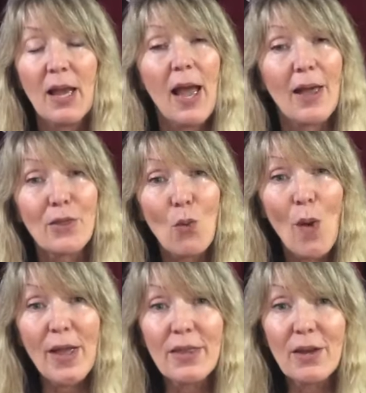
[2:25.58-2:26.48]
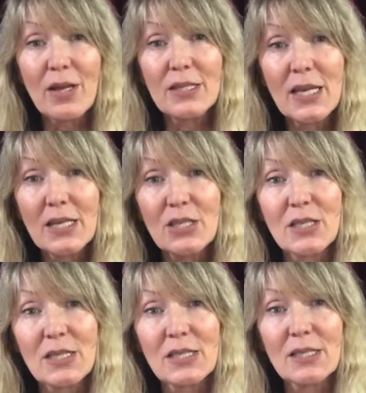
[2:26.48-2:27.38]
And the way that I teach
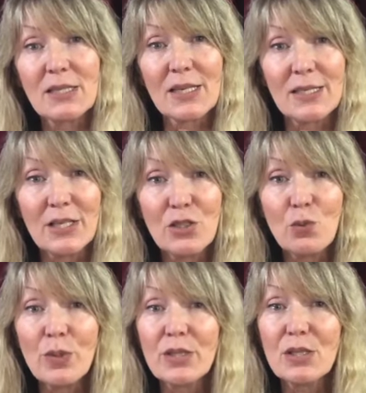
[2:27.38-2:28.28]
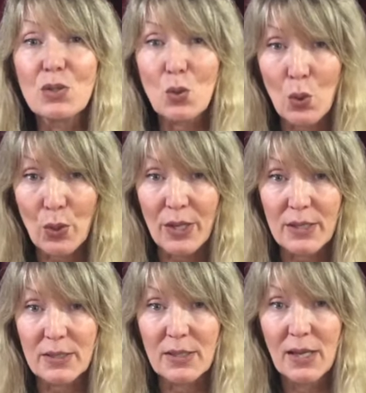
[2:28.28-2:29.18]
this is I teach it with
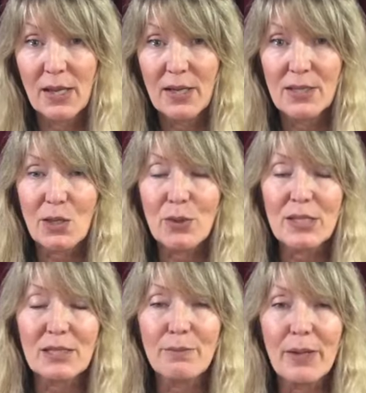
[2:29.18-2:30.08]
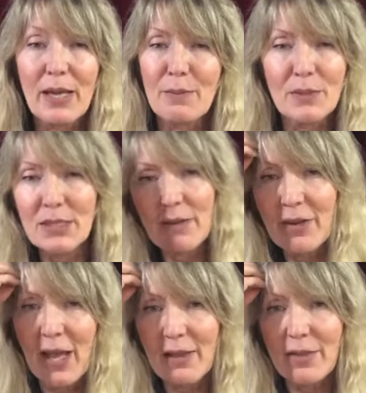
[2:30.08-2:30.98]
stories. So it doesn't become
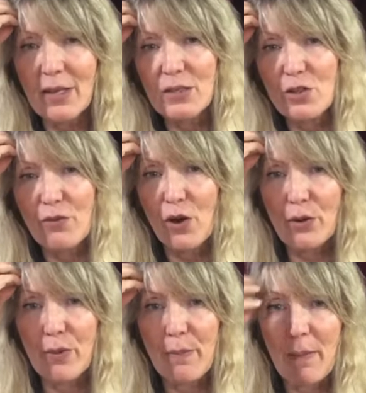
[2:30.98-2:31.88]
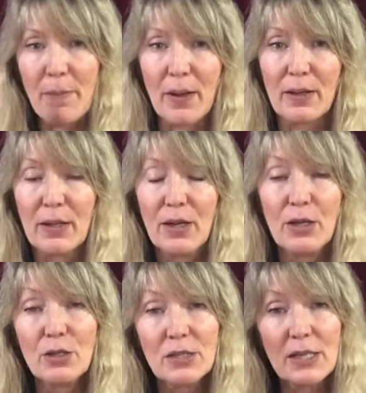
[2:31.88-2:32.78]
78 things you've got to remember.
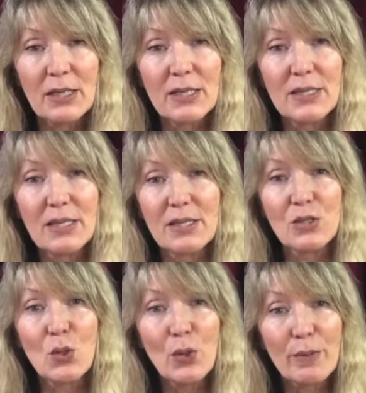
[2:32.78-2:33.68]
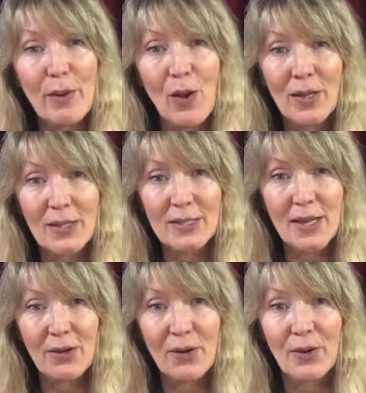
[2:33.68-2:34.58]
You suddenly see the story behind the
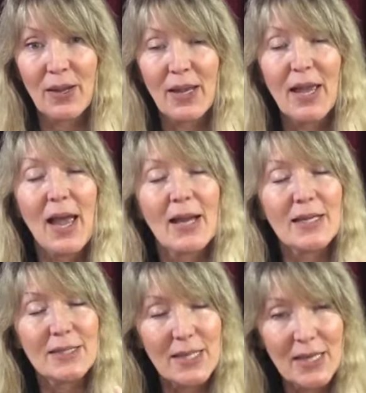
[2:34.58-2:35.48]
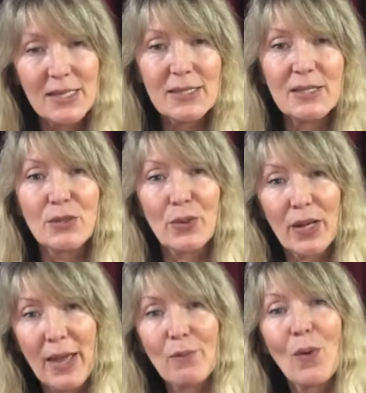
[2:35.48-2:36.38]
tarot, and it's easy to
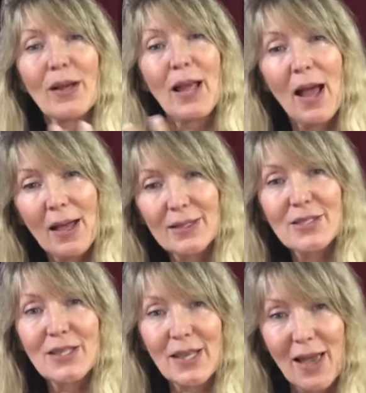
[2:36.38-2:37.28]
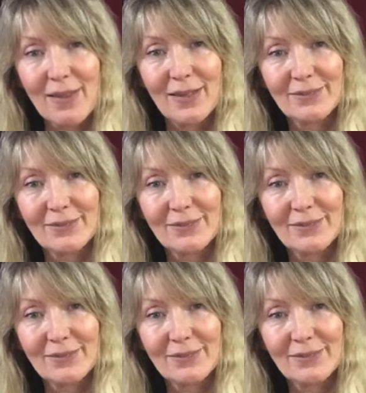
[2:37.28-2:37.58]
relate one card to the other,